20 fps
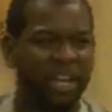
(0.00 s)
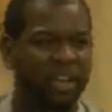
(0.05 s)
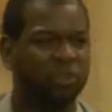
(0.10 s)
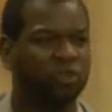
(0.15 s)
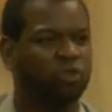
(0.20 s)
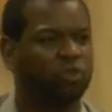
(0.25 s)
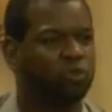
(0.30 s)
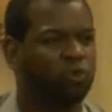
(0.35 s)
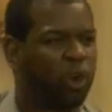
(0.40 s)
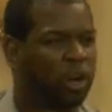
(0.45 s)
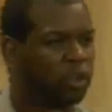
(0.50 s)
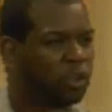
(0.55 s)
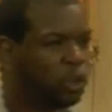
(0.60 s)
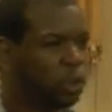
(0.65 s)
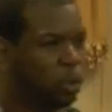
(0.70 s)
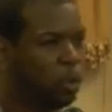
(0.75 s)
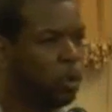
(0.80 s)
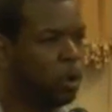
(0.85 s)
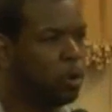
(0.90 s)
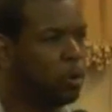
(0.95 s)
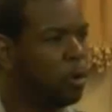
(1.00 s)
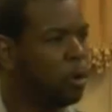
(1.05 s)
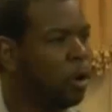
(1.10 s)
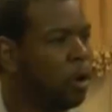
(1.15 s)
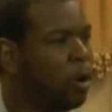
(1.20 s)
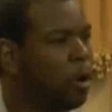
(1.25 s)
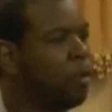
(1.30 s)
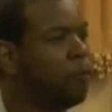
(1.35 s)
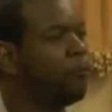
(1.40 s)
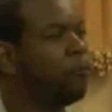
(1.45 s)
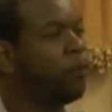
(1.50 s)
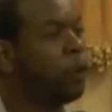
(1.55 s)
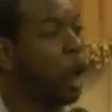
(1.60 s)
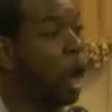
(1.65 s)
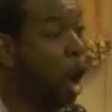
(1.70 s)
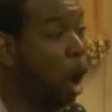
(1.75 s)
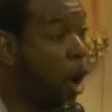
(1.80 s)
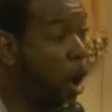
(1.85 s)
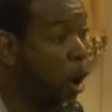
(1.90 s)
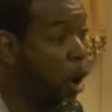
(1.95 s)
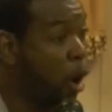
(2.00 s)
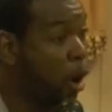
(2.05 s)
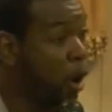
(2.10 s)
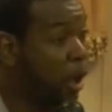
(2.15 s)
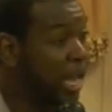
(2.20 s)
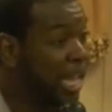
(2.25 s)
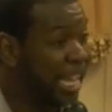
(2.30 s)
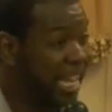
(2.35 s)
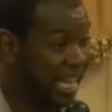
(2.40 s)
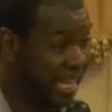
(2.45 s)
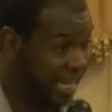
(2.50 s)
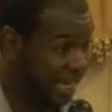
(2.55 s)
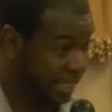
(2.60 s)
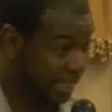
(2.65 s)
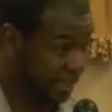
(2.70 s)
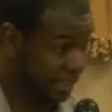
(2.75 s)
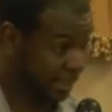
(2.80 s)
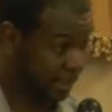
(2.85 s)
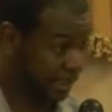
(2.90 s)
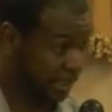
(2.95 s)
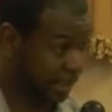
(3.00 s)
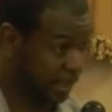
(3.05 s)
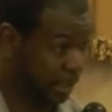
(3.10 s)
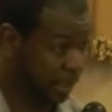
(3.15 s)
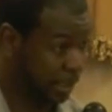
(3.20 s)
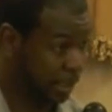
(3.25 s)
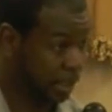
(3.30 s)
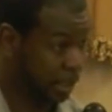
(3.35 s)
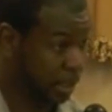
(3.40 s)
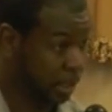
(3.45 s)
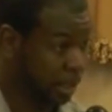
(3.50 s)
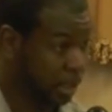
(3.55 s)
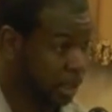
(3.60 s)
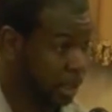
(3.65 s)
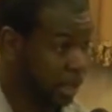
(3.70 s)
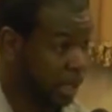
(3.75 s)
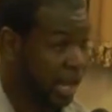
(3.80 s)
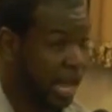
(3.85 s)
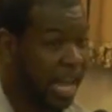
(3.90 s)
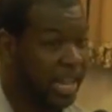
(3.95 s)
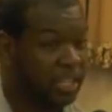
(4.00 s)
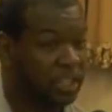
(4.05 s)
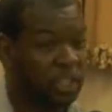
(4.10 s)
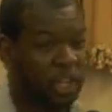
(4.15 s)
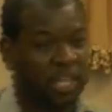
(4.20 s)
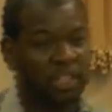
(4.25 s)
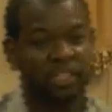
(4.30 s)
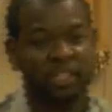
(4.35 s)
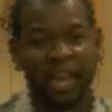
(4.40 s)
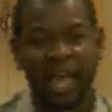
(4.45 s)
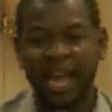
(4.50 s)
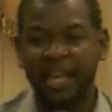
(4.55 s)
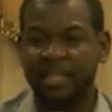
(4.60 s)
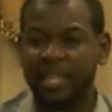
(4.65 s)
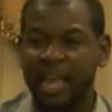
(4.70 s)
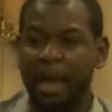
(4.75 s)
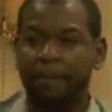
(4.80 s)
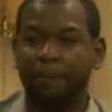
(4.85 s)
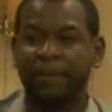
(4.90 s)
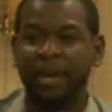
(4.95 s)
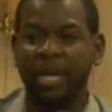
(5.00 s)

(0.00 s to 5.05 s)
a structural flaw in us. And just like that